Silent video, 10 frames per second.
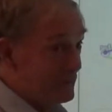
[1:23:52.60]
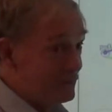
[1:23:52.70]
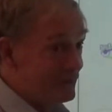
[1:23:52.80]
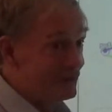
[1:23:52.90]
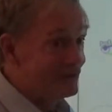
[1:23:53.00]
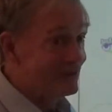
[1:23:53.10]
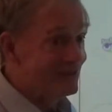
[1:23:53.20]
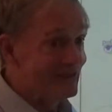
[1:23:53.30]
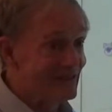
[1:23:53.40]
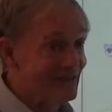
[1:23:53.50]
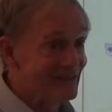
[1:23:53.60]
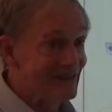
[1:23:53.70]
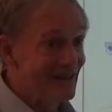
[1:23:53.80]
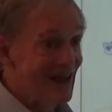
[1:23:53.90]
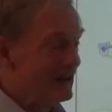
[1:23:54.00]
business.
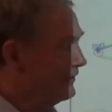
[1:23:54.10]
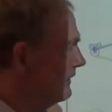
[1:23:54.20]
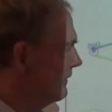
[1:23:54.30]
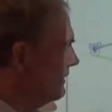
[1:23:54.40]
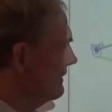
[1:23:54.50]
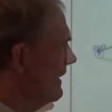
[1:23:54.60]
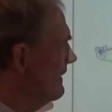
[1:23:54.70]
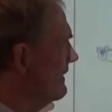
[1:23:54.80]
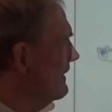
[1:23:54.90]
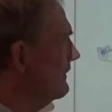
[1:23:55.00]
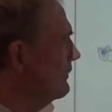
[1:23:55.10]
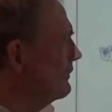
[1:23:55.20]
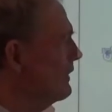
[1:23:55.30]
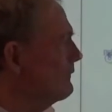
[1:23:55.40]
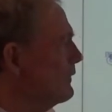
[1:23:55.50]
I said, look at that thing.
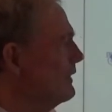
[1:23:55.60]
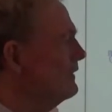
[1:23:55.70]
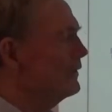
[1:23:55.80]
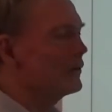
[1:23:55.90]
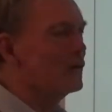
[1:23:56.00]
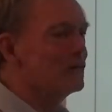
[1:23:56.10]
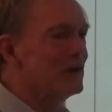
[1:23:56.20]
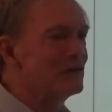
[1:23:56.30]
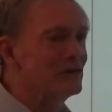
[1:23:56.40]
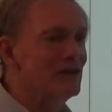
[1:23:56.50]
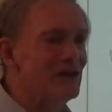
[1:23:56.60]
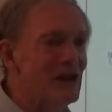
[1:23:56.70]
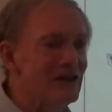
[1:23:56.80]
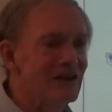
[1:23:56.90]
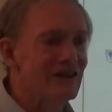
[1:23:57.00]
There's stuff in there going faster than
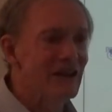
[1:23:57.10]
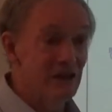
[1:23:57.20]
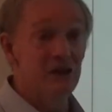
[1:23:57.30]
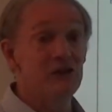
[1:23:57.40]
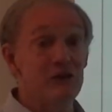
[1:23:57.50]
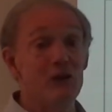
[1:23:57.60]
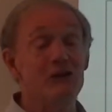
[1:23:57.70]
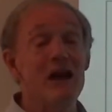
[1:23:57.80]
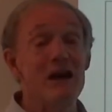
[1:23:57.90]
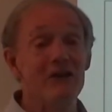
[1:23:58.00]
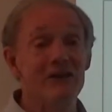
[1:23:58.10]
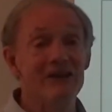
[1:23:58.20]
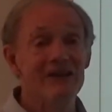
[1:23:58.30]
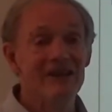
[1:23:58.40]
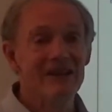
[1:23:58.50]
light. And then it slows down.
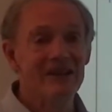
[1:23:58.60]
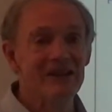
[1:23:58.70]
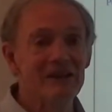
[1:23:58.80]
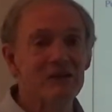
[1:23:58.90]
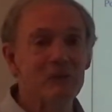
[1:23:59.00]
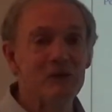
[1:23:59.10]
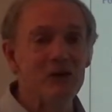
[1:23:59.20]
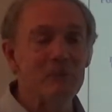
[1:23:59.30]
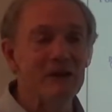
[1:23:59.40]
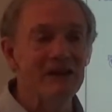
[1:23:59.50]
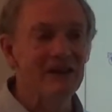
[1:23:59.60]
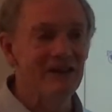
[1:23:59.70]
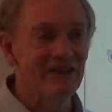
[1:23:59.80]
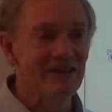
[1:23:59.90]
Then it speeds up again.